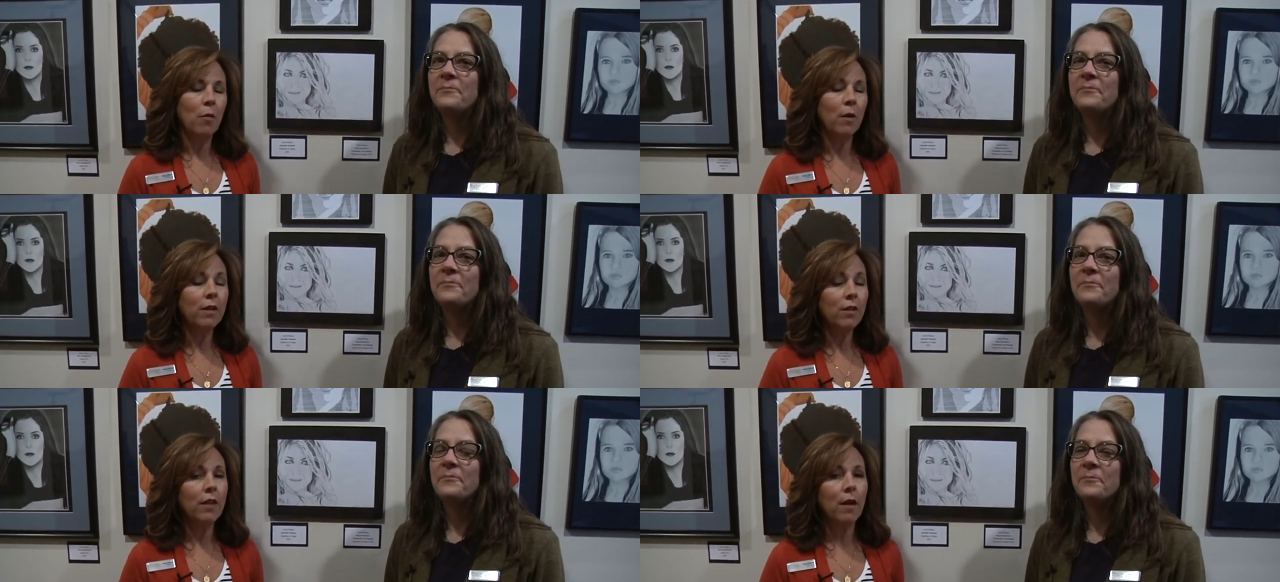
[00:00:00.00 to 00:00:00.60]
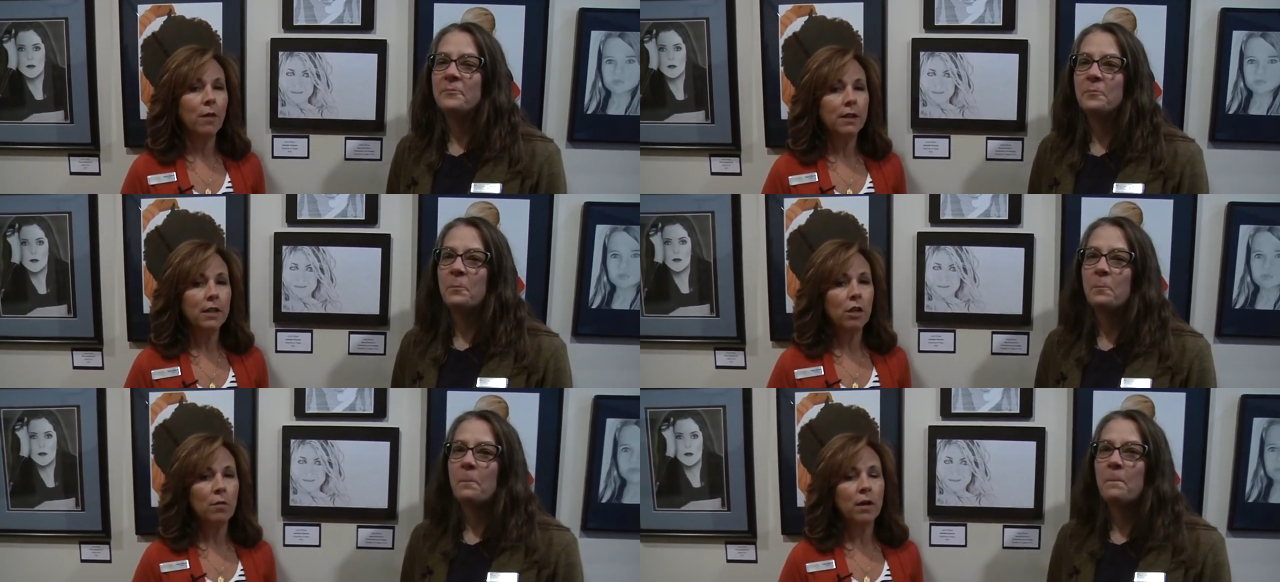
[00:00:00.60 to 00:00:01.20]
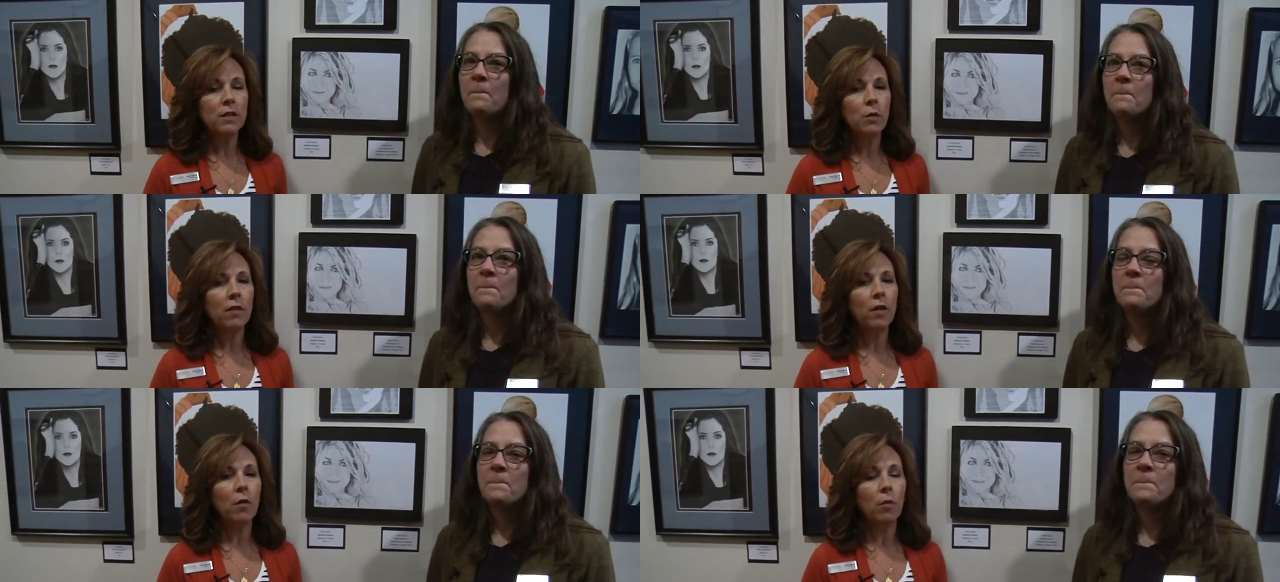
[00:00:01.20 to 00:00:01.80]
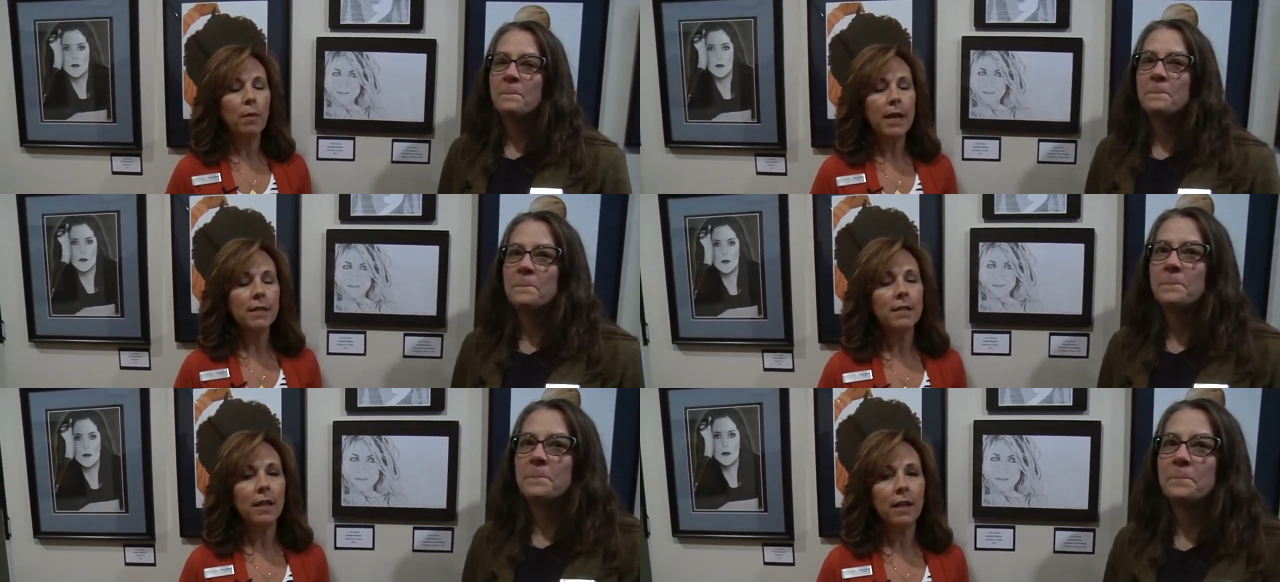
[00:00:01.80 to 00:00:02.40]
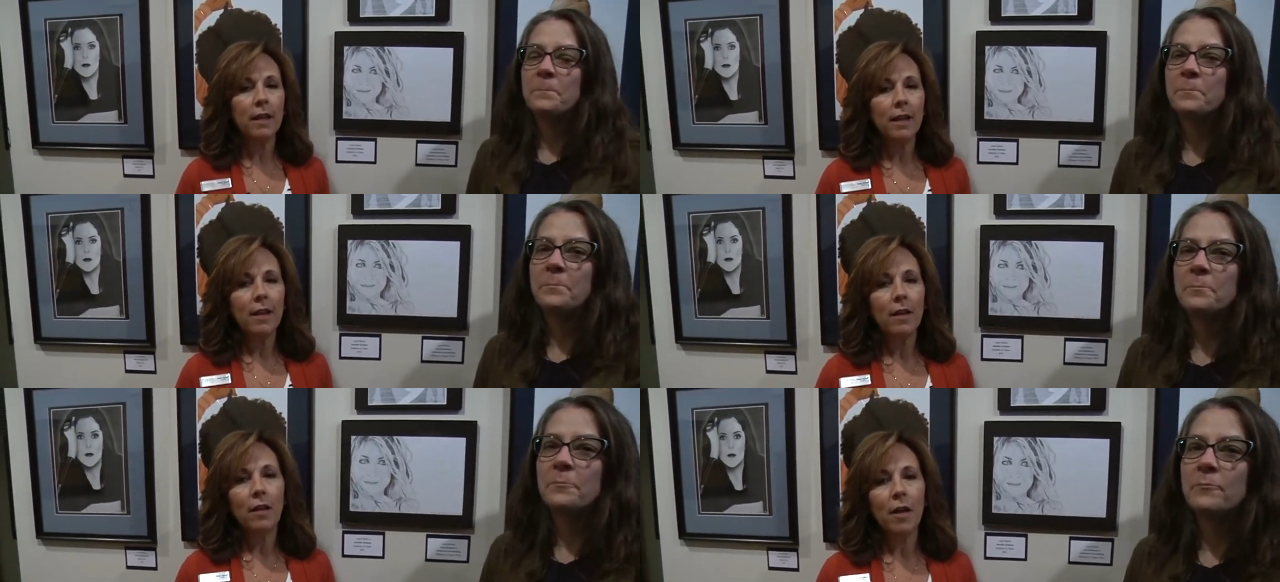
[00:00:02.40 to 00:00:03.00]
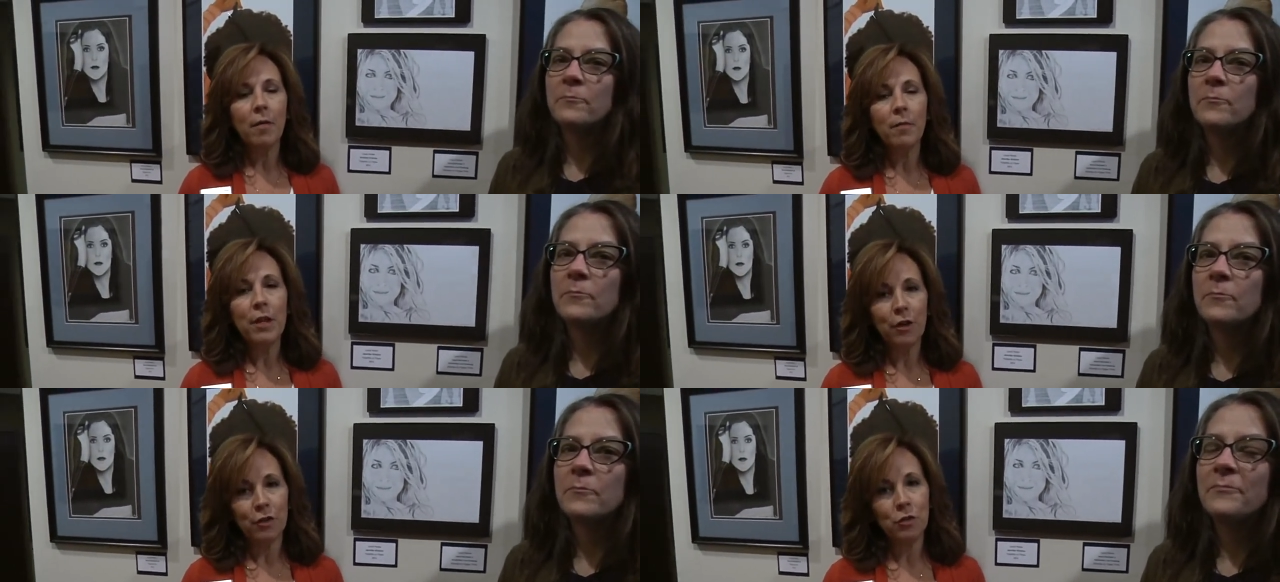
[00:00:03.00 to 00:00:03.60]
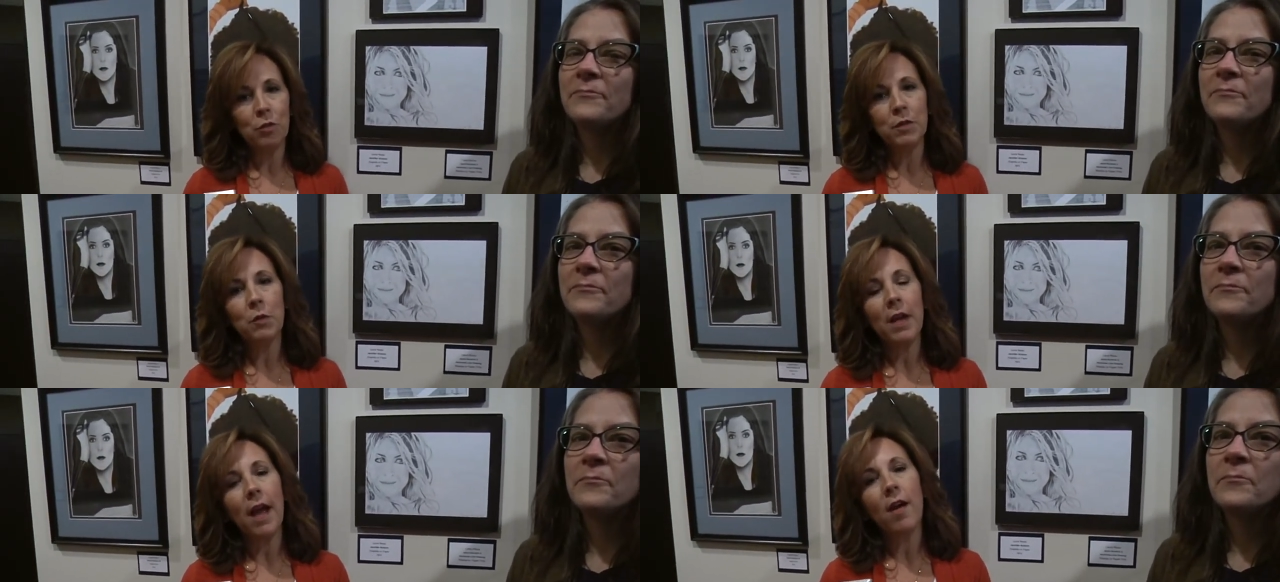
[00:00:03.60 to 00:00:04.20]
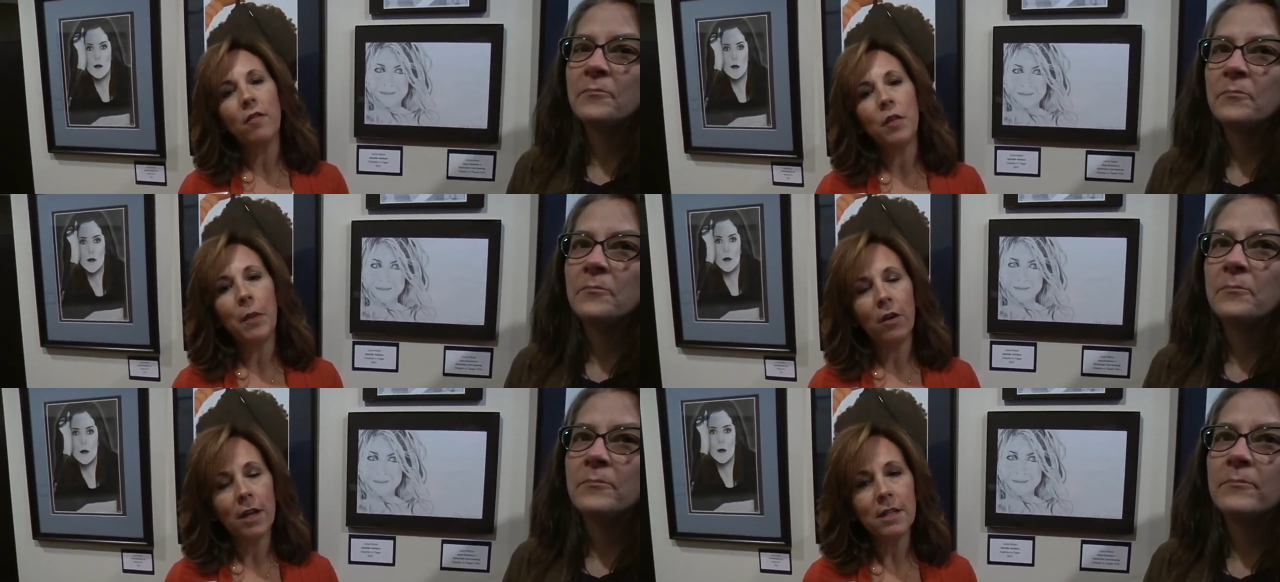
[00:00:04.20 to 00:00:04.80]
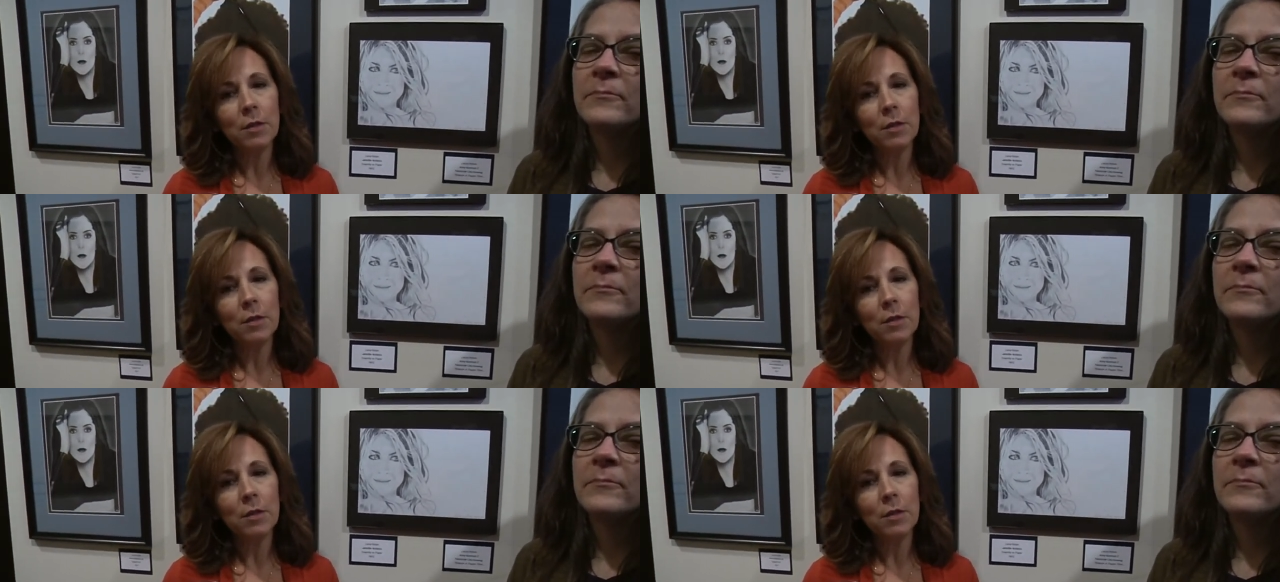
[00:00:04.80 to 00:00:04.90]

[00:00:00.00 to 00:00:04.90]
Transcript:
Speaker 1: One other thing I want to tell you about is we have an amazing um, theater troupe. So we have the Paradise